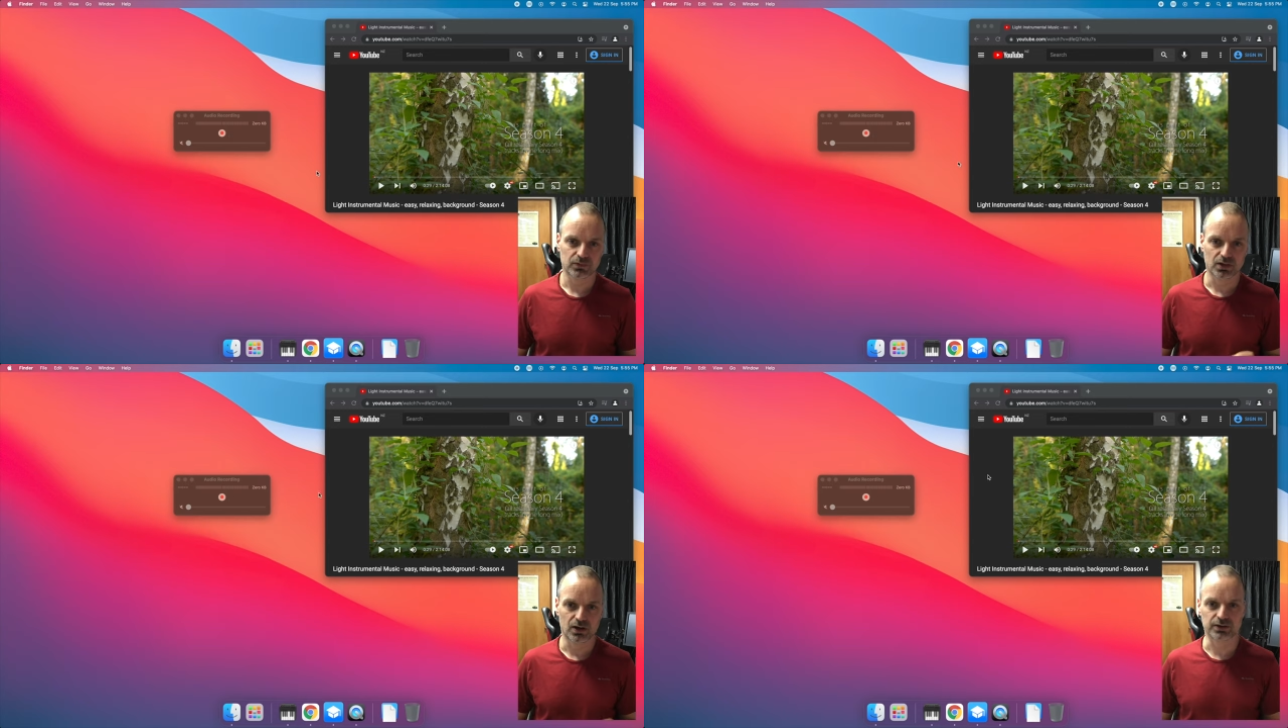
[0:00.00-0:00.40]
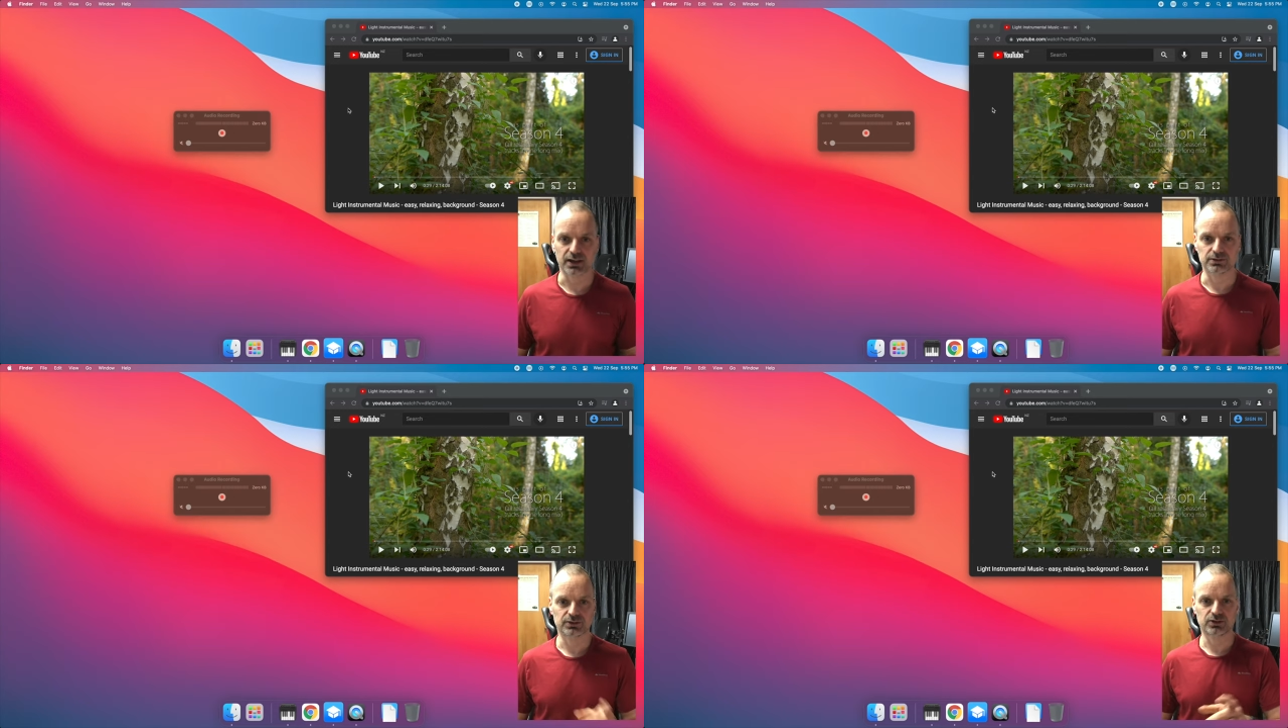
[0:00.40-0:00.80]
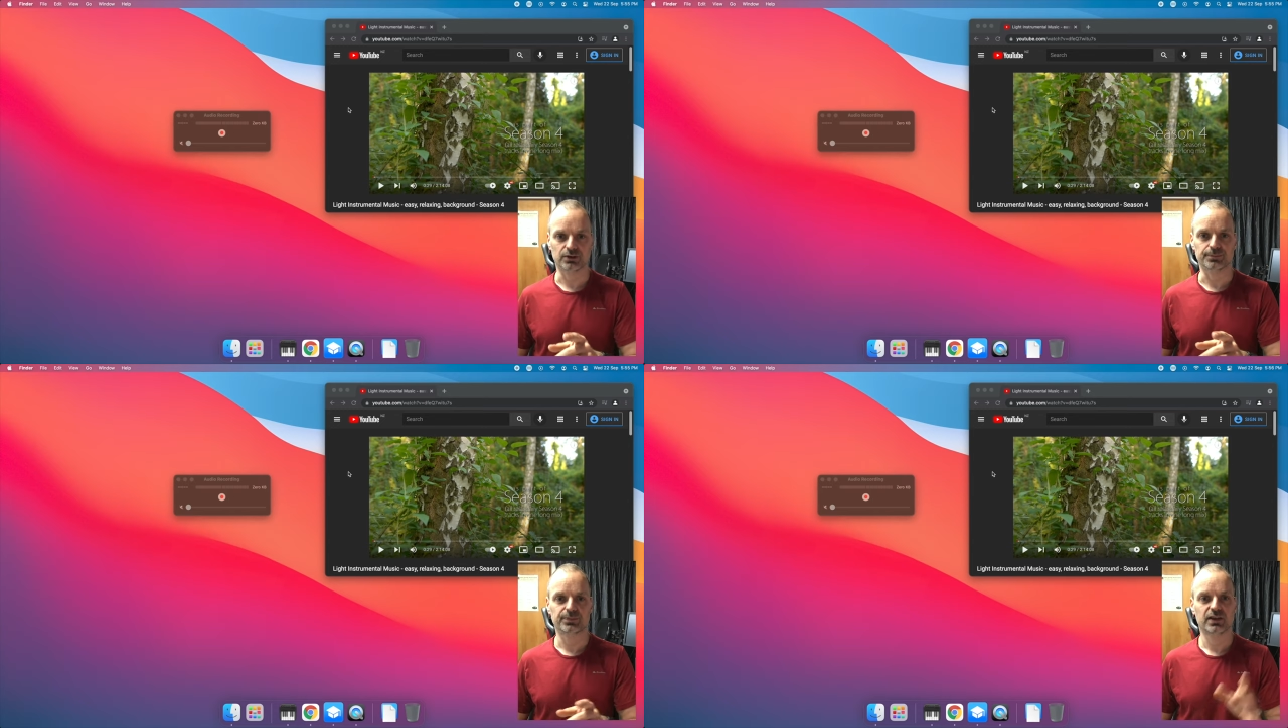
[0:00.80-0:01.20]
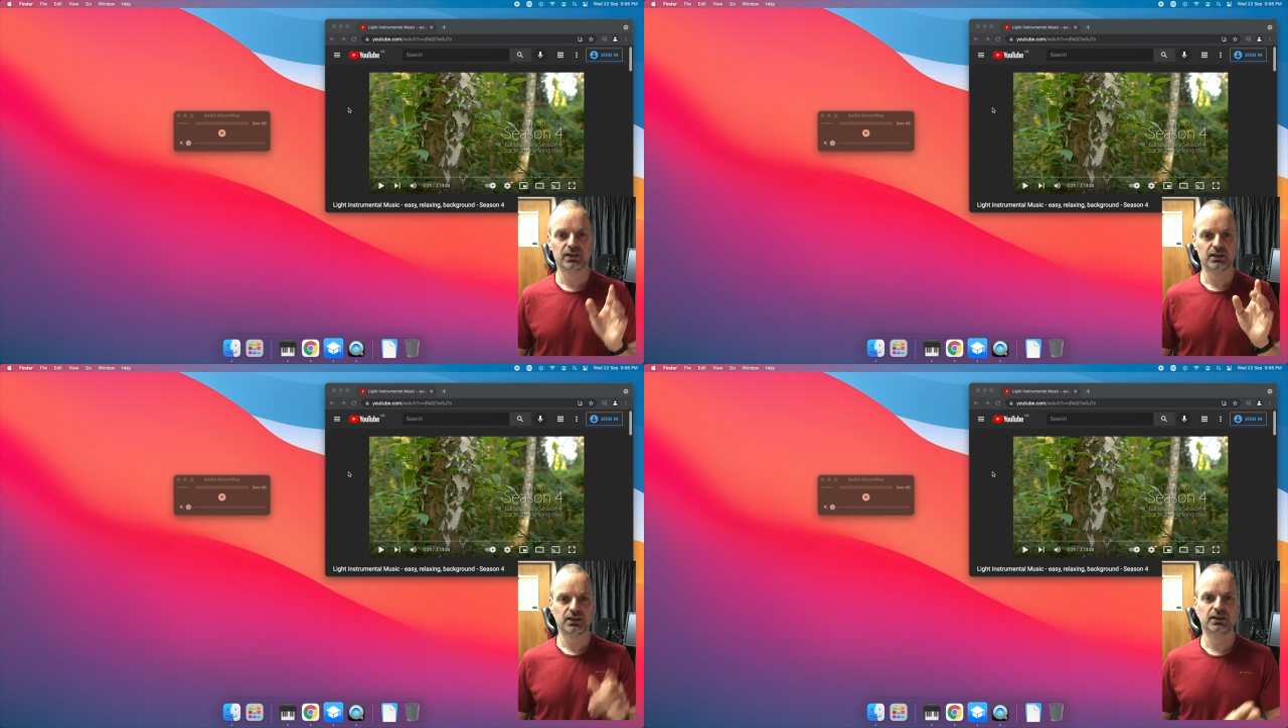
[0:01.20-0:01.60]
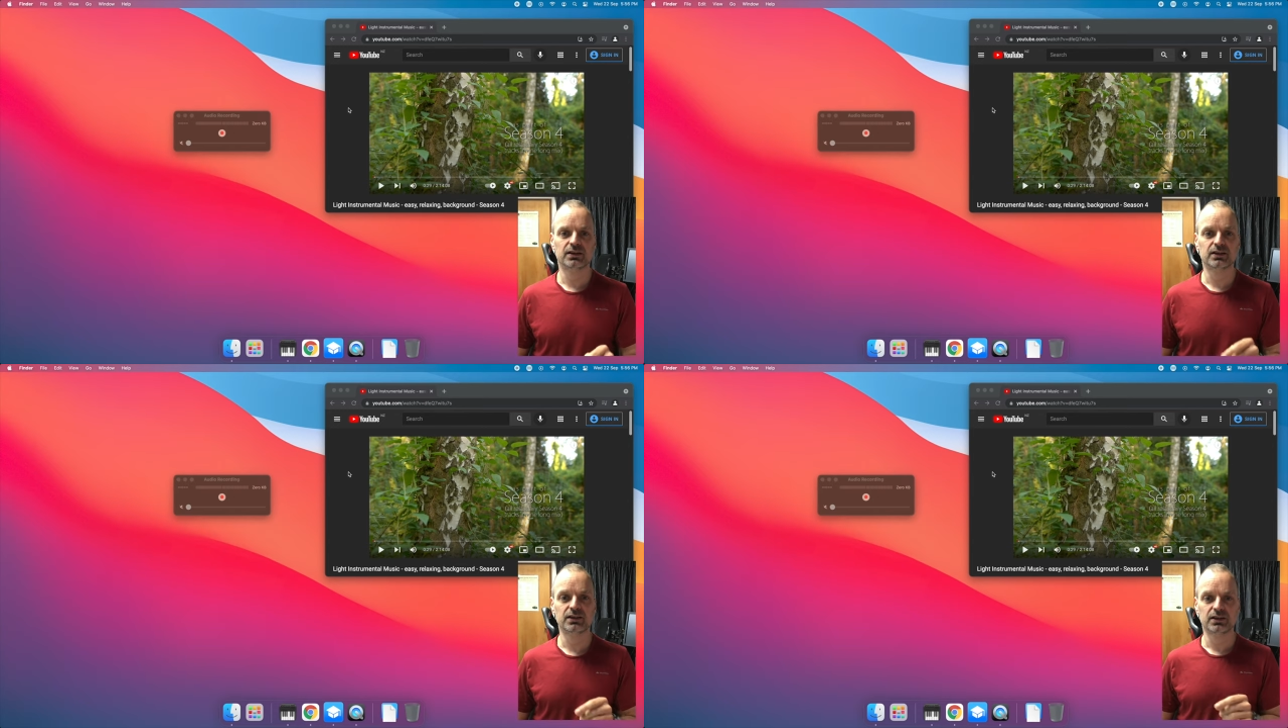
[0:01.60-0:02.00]
Okay, so
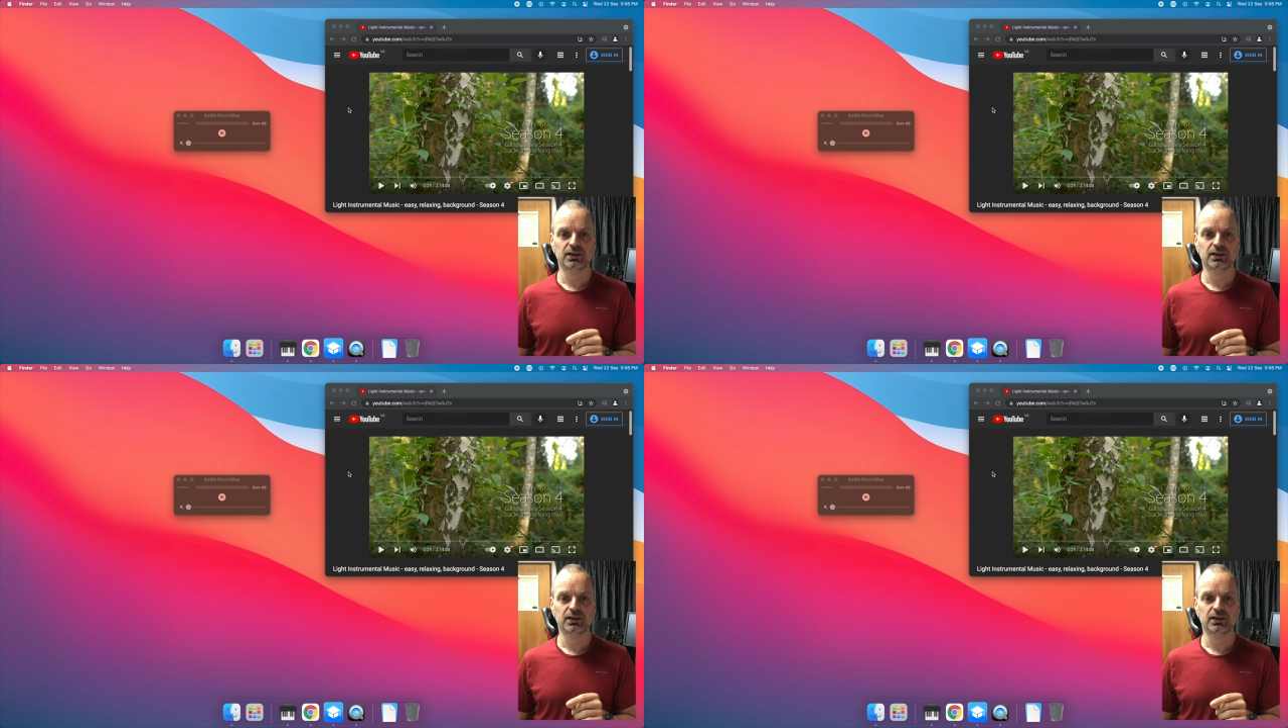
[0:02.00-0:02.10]
here